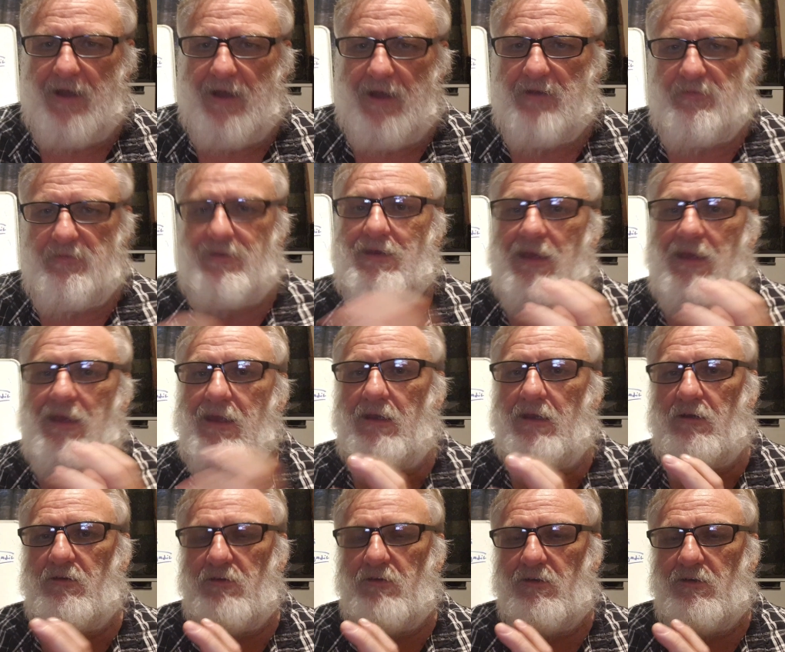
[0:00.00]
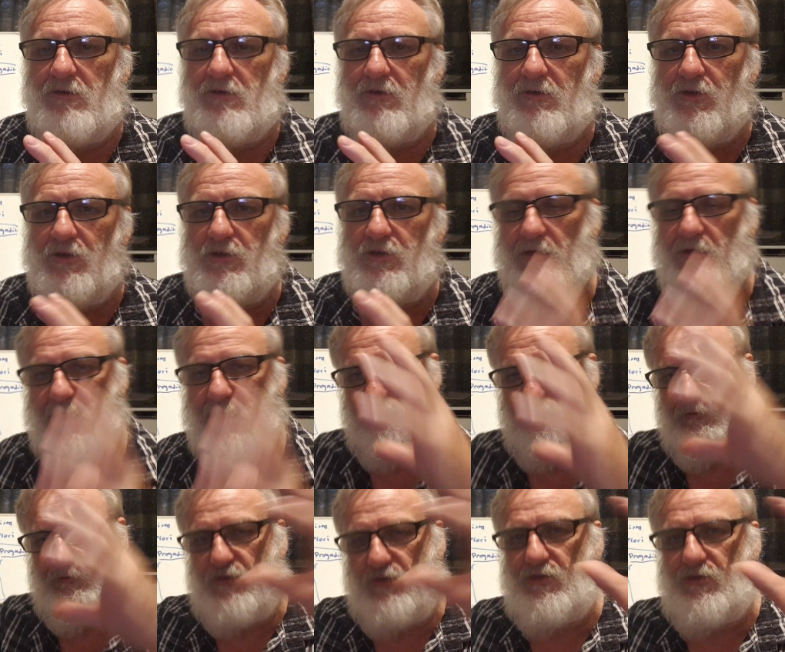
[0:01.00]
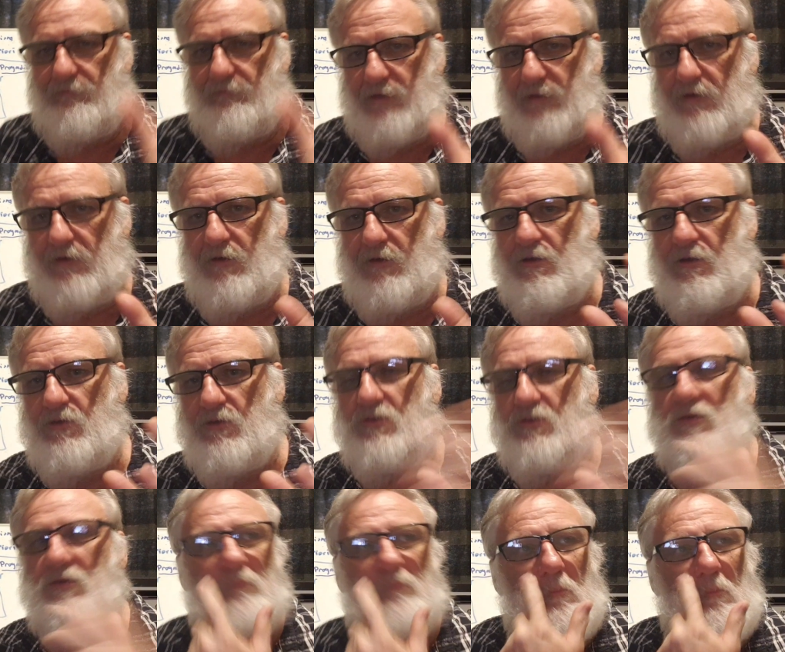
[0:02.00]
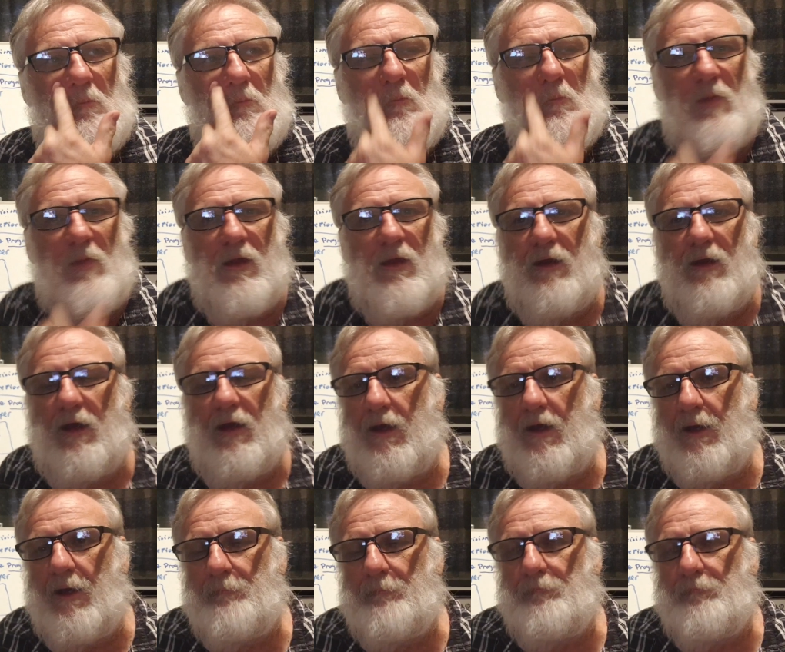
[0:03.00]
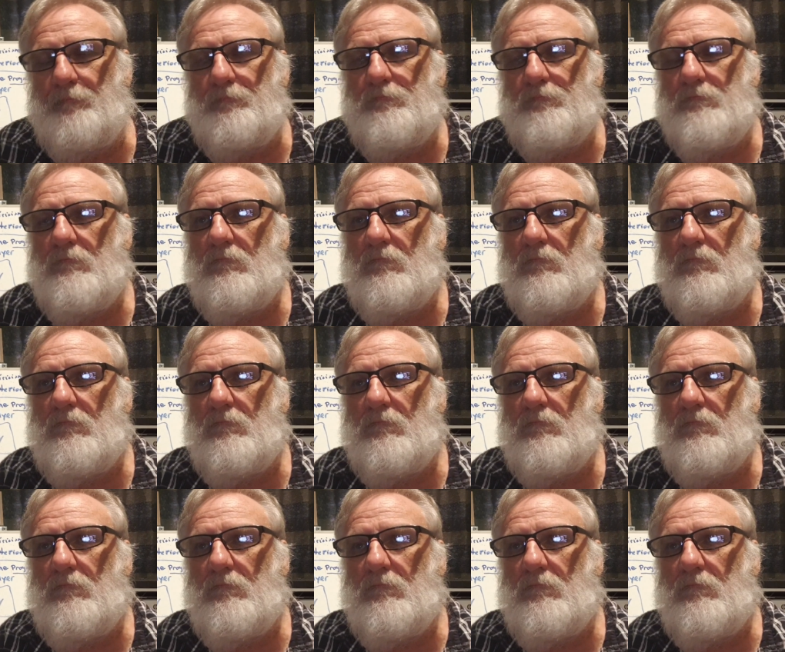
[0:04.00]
and at the end you're left with something that is you've